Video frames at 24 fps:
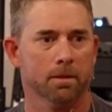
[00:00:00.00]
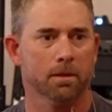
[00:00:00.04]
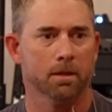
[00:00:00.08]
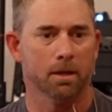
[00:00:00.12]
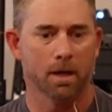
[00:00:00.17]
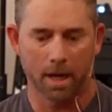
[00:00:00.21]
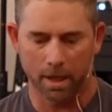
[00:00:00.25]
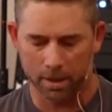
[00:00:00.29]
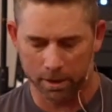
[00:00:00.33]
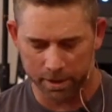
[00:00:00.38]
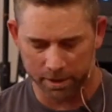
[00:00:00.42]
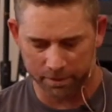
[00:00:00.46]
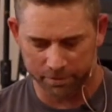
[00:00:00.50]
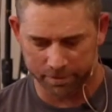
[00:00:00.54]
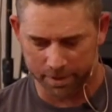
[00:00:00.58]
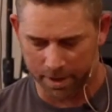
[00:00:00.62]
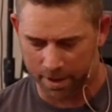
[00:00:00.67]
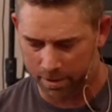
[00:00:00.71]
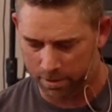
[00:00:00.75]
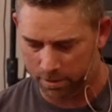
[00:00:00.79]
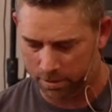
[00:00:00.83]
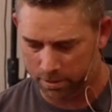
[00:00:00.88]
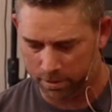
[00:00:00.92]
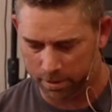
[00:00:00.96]
I'll leave
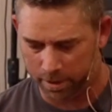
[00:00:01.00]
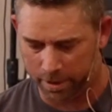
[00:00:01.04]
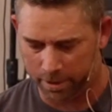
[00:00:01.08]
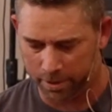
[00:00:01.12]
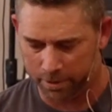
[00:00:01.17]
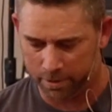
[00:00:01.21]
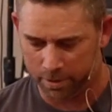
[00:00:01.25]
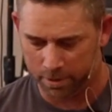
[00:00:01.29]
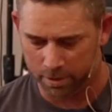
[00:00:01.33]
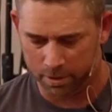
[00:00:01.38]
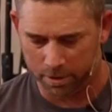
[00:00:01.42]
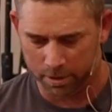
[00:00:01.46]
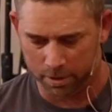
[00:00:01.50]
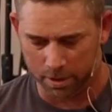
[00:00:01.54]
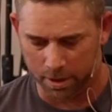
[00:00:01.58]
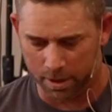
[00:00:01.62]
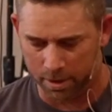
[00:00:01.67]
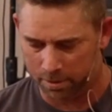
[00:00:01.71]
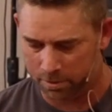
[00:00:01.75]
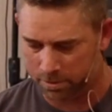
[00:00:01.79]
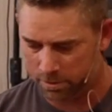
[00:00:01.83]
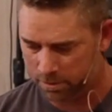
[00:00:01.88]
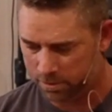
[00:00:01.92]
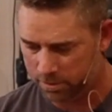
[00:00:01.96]
that there and
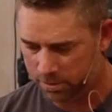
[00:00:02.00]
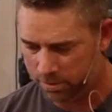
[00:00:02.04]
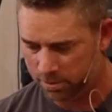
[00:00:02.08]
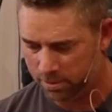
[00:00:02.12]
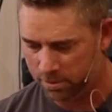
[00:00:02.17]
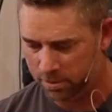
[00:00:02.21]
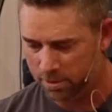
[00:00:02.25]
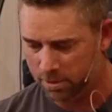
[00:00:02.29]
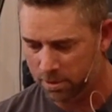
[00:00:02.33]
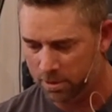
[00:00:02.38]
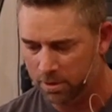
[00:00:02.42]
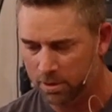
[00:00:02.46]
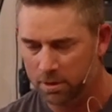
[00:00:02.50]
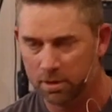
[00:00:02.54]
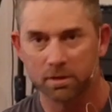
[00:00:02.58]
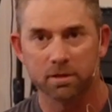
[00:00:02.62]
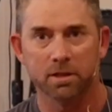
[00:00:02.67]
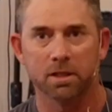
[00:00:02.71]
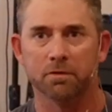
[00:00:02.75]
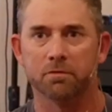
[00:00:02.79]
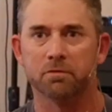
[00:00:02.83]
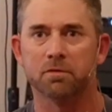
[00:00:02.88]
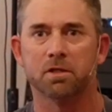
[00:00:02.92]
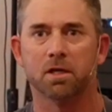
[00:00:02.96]
I'll
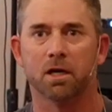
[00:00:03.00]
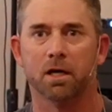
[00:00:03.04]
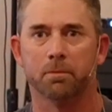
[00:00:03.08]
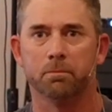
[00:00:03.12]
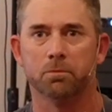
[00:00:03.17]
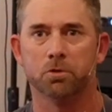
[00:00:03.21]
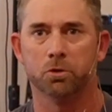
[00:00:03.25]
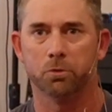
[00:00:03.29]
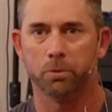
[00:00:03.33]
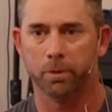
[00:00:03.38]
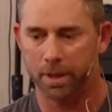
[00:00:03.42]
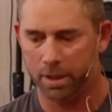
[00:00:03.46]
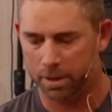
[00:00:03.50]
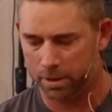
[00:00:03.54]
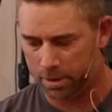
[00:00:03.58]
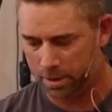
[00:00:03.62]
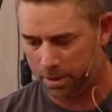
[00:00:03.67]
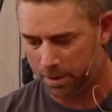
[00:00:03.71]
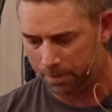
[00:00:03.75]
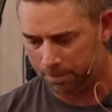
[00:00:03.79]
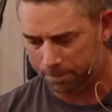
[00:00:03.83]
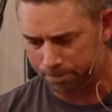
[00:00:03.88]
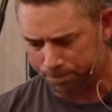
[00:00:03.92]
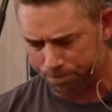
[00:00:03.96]
give time to
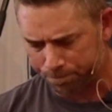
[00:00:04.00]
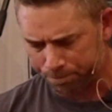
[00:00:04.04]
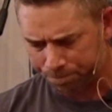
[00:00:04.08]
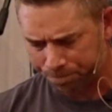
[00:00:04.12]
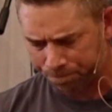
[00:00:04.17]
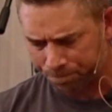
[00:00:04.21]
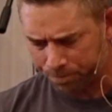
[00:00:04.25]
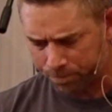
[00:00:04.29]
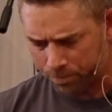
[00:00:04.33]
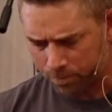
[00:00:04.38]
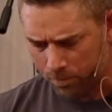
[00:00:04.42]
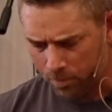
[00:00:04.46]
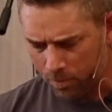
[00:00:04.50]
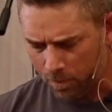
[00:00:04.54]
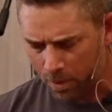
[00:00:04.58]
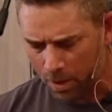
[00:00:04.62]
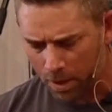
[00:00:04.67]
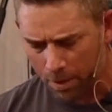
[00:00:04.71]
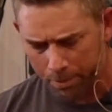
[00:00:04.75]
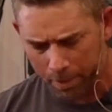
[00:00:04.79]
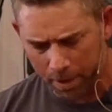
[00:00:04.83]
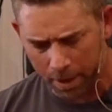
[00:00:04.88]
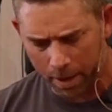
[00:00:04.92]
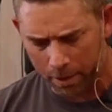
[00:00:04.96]
Randy,
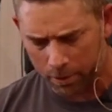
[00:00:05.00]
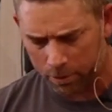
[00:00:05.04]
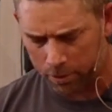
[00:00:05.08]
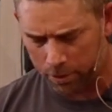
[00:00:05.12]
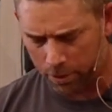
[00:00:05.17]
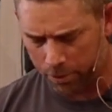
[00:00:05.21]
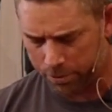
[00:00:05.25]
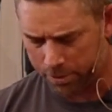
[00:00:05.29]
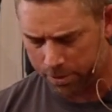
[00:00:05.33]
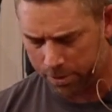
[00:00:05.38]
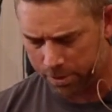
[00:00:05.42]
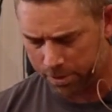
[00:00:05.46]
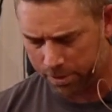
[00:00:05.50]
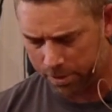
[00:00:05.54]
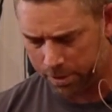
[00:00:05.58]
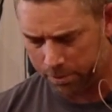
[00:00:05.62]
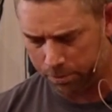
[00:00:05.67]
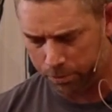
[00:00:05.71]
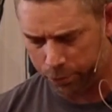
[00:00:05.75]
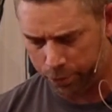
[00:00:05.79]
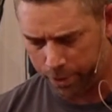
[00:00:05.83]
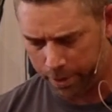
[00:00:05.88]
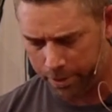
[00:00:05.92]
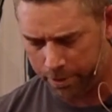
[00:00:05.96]
but I'll close this
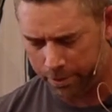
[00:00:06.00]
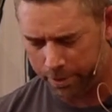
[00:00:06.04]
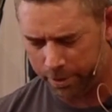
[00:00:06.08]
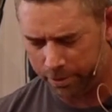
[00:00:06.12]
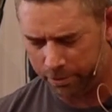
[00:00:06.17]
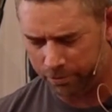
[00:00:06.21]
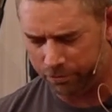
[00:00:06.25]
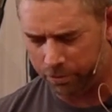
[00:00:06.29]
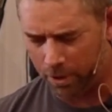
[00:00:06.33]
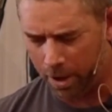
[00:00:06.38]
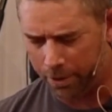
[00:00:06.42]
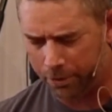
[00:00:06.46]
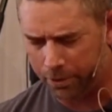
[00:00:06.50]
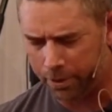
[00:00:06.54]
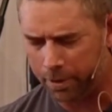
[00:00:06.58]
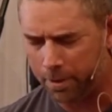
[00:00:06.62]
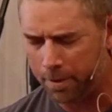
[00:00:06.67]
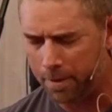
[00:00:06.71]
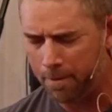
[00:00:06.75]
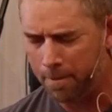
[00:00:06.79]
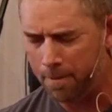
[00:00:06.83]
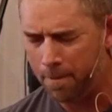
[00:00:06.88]
in prayer here. Father,